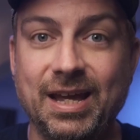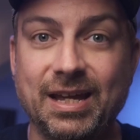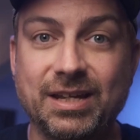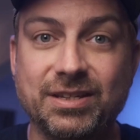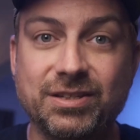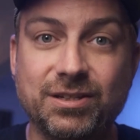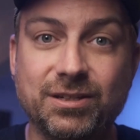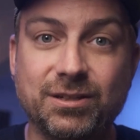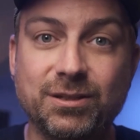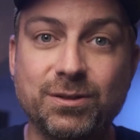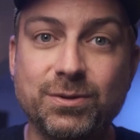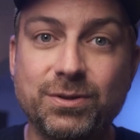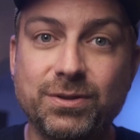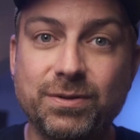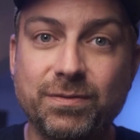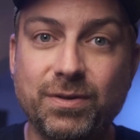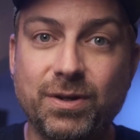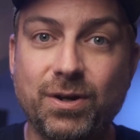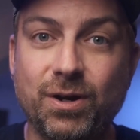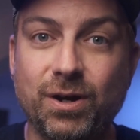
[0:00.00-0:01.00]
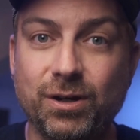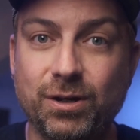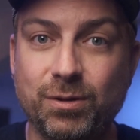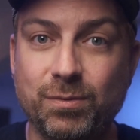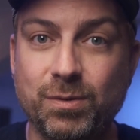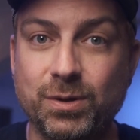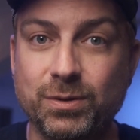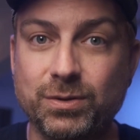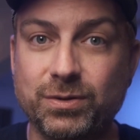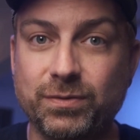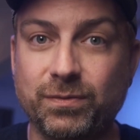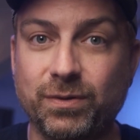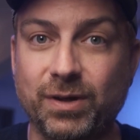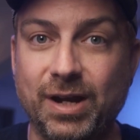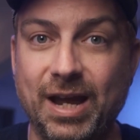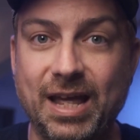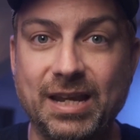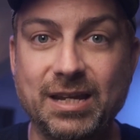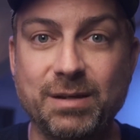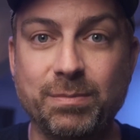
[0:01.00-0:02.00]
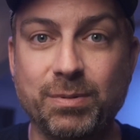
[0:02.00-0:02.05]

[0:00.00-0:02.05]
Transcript: exclusive cart quotes for any